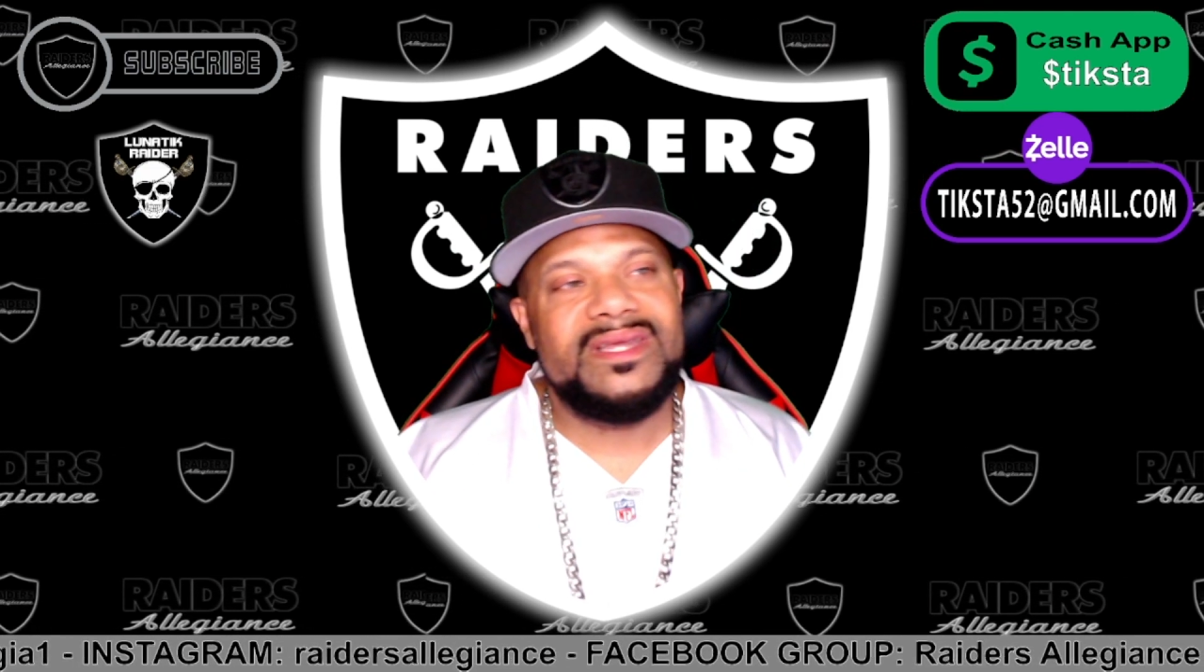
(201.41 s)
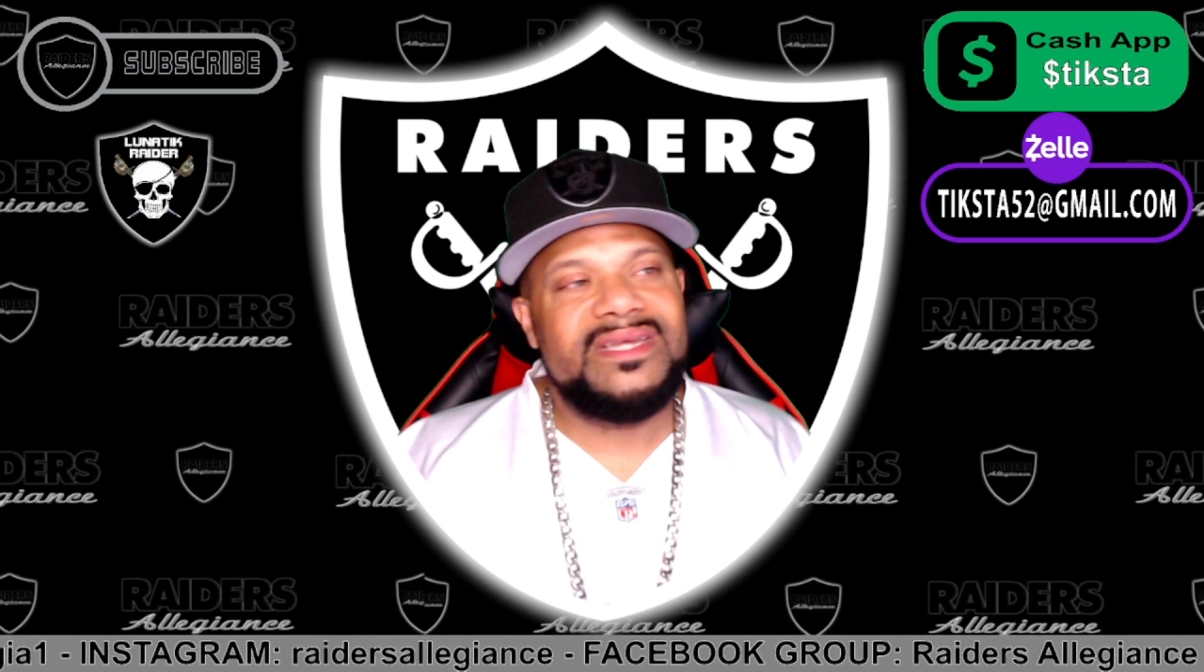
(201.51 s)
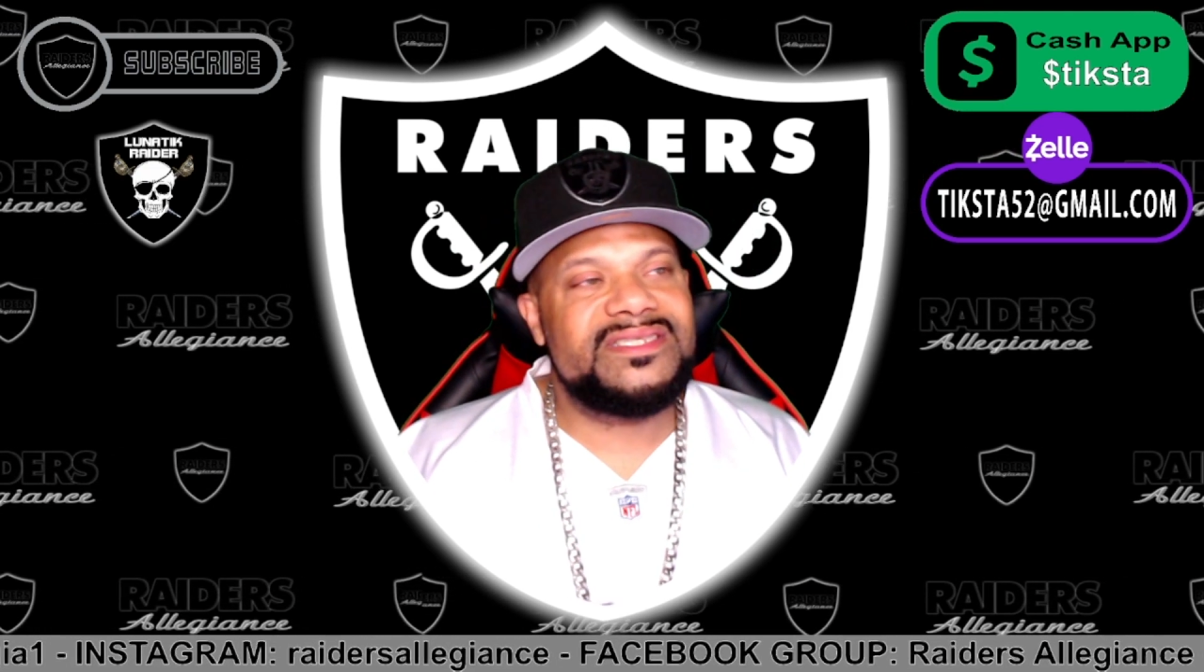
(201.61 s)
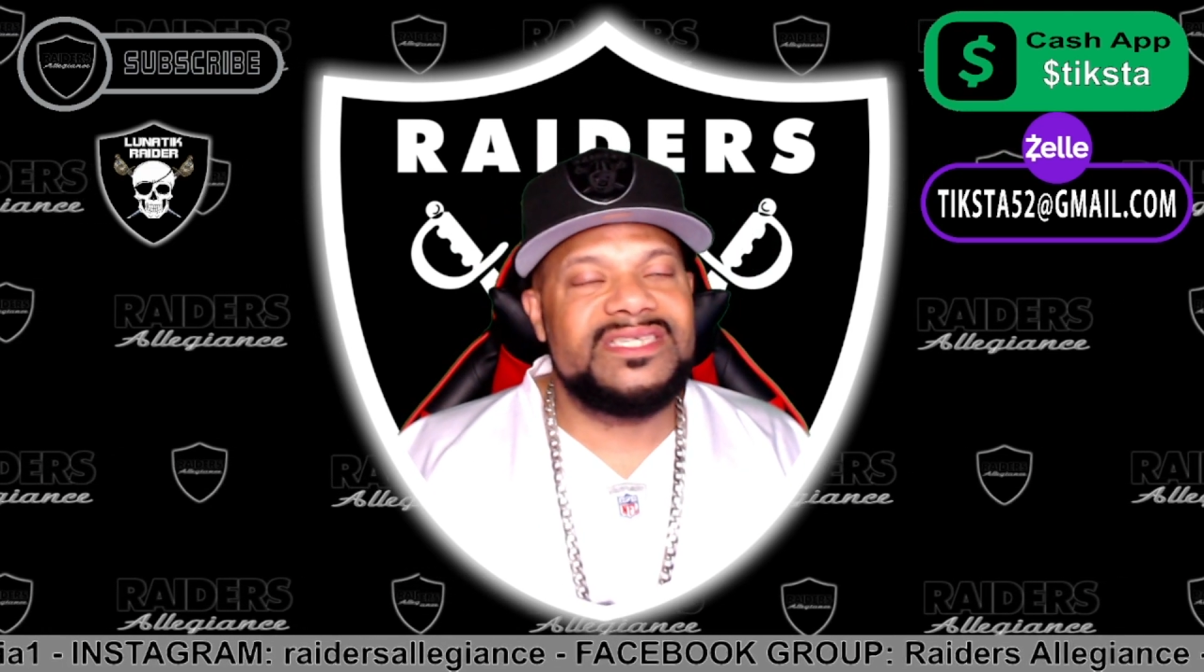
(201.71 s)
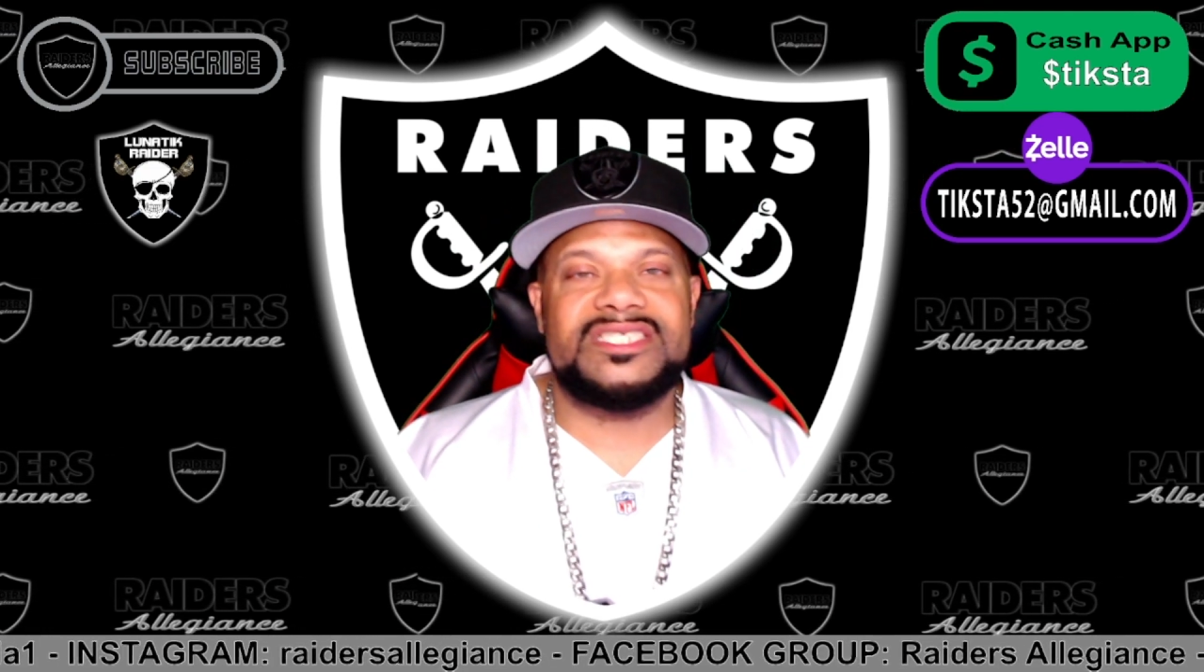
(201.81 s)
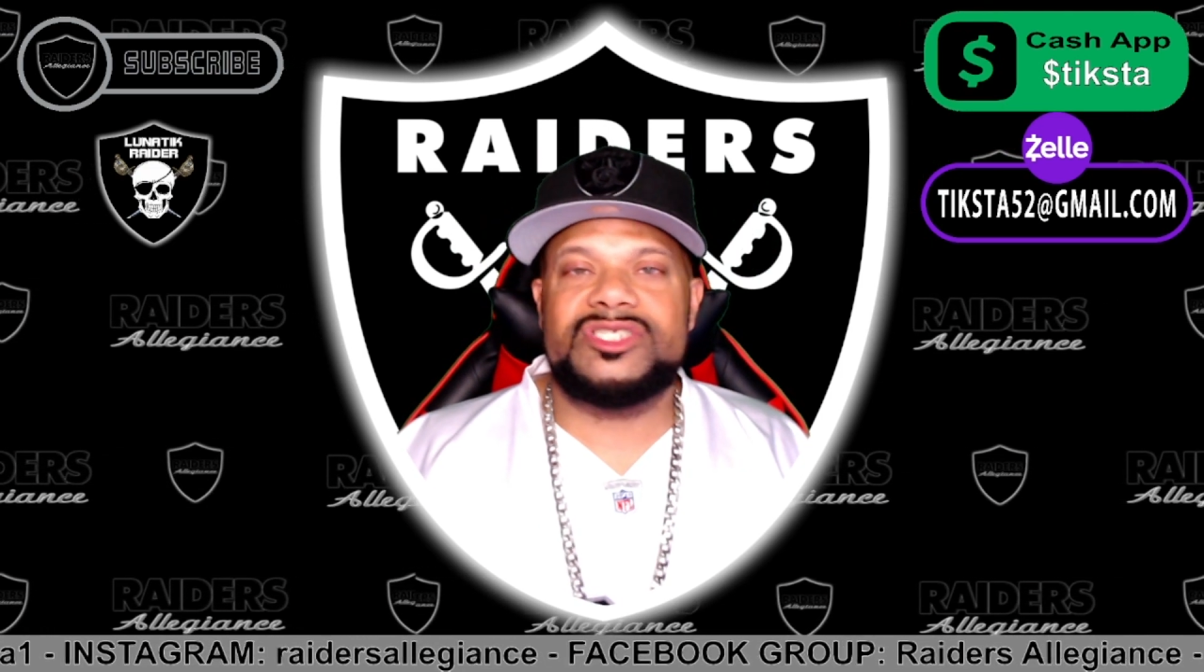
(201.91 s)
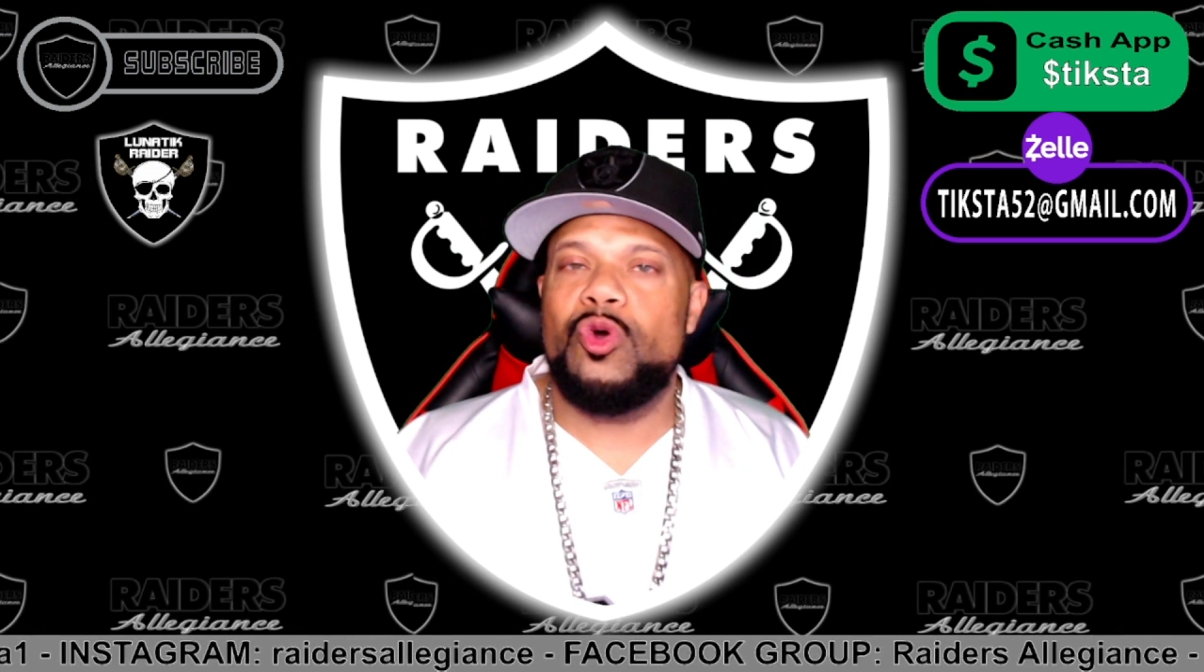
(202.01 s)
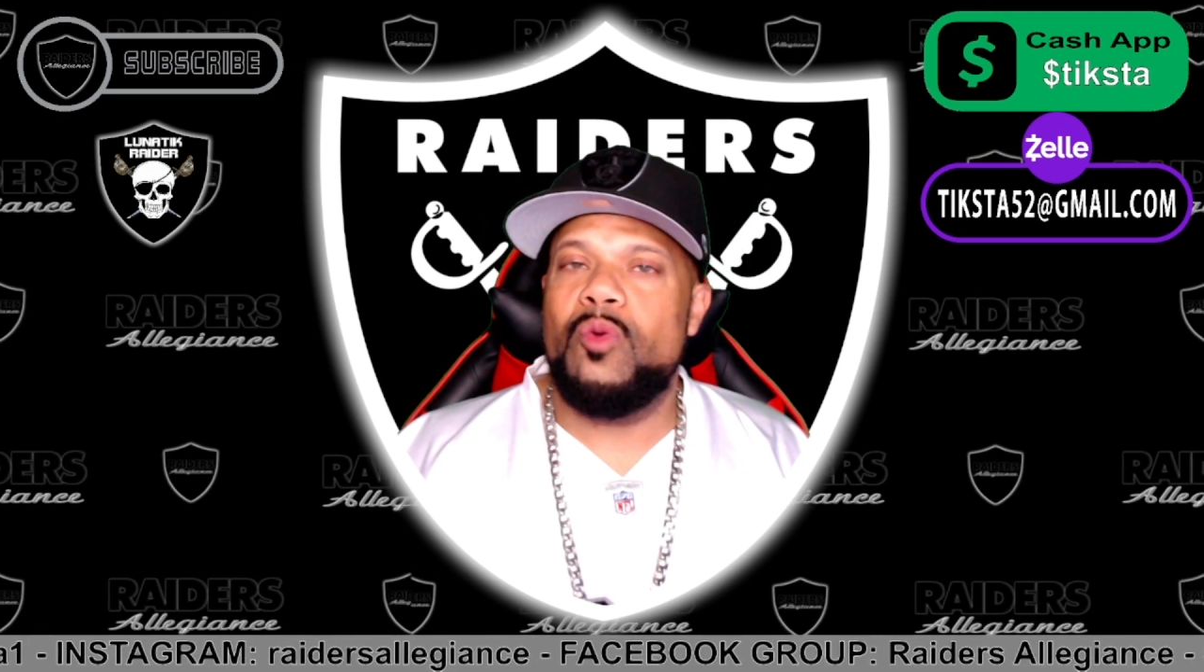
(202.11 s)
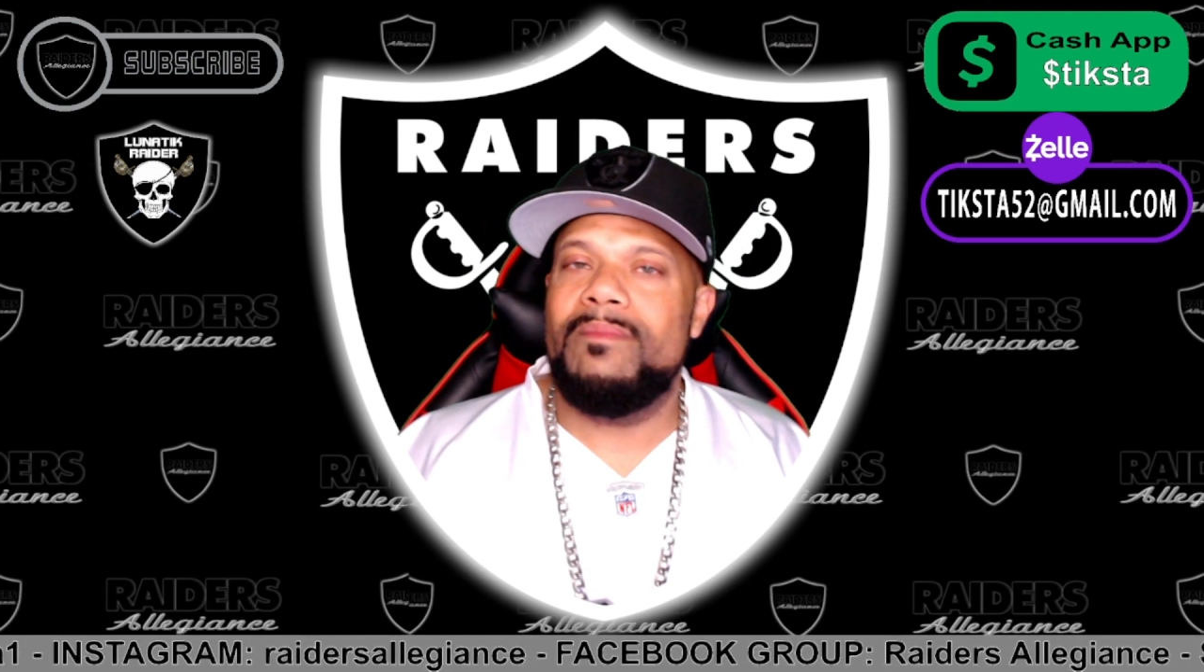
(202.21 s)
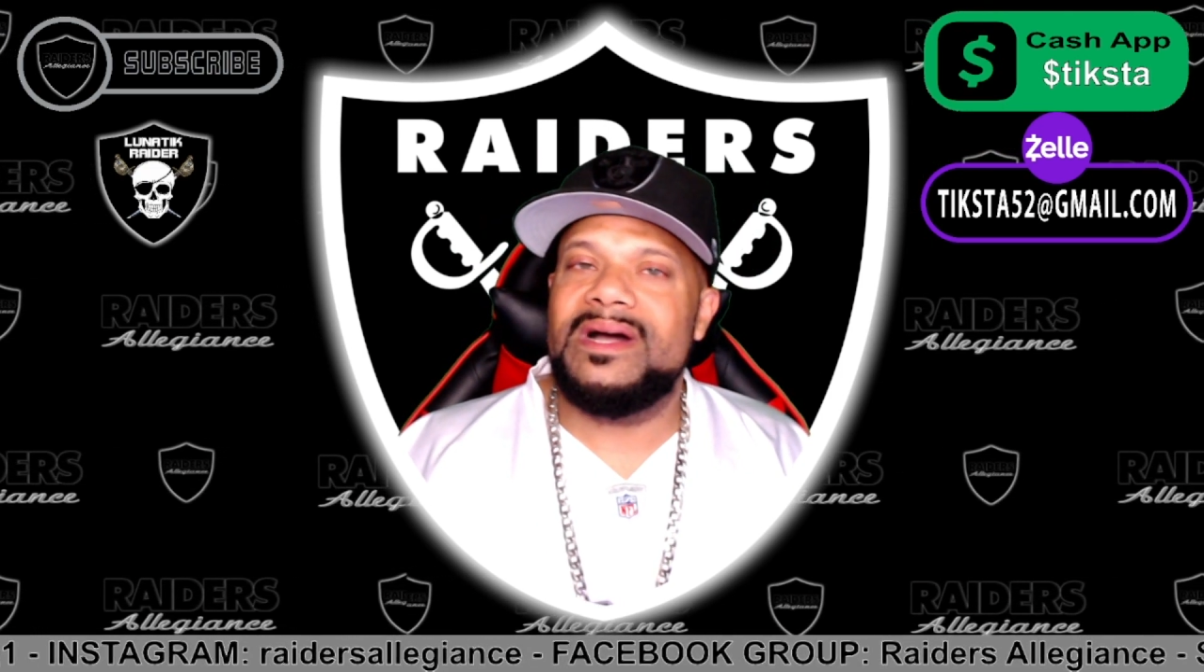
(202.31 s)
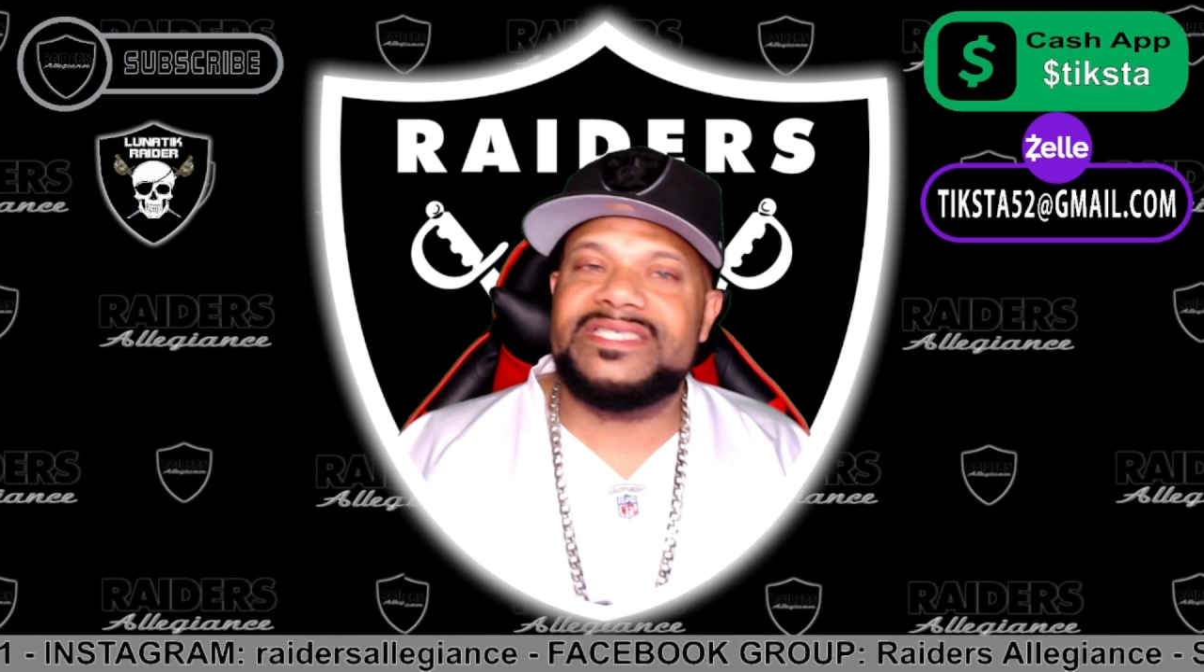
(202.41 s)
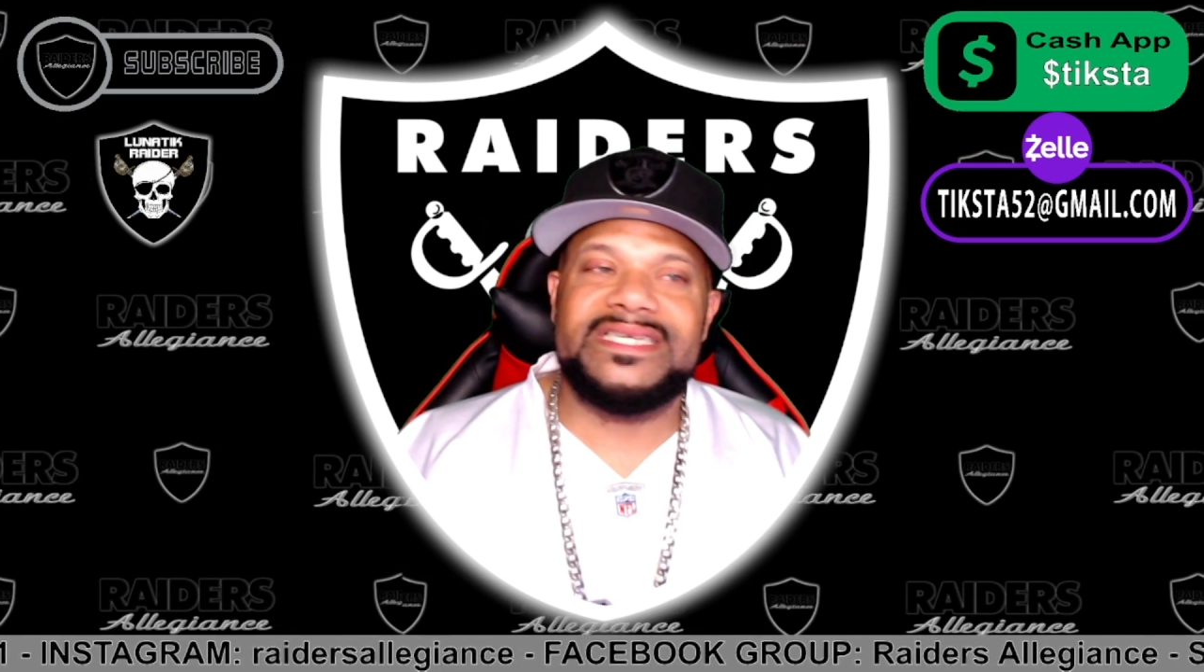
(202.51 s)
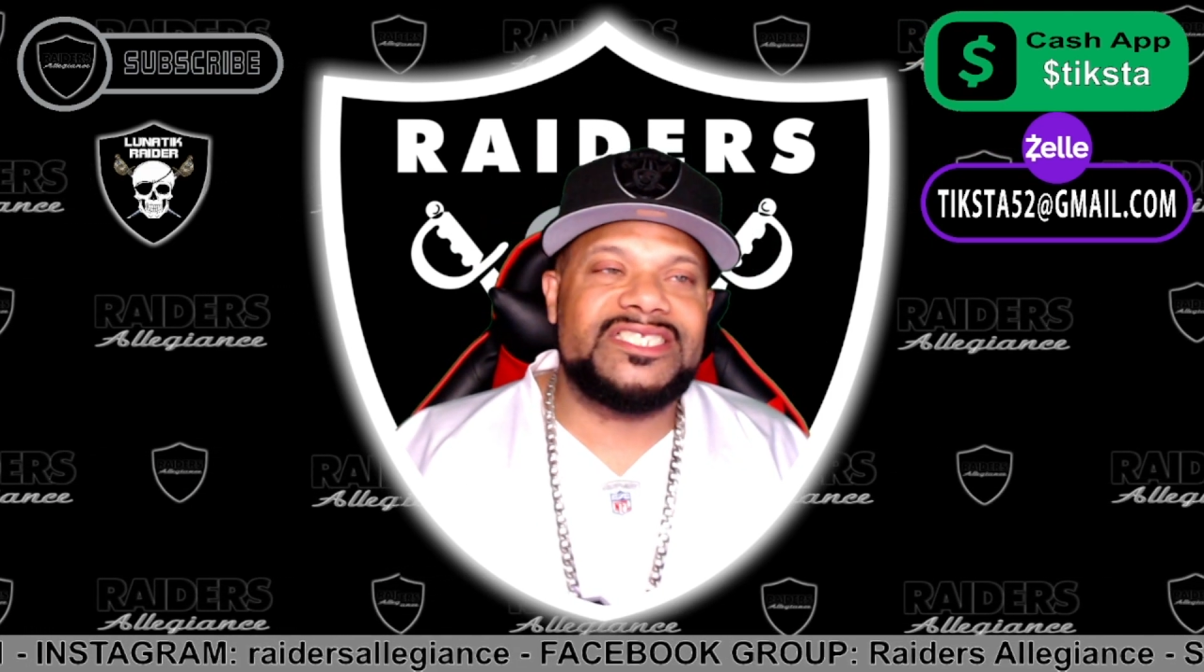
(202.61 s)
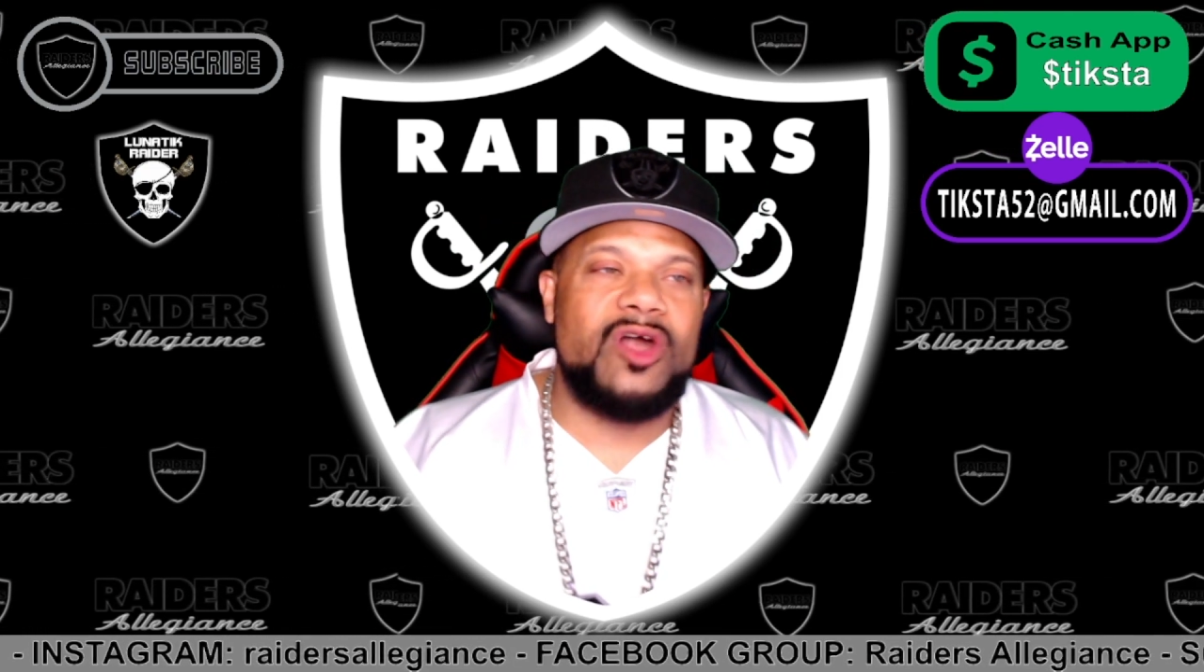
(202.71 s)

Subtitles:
It's just too much and it's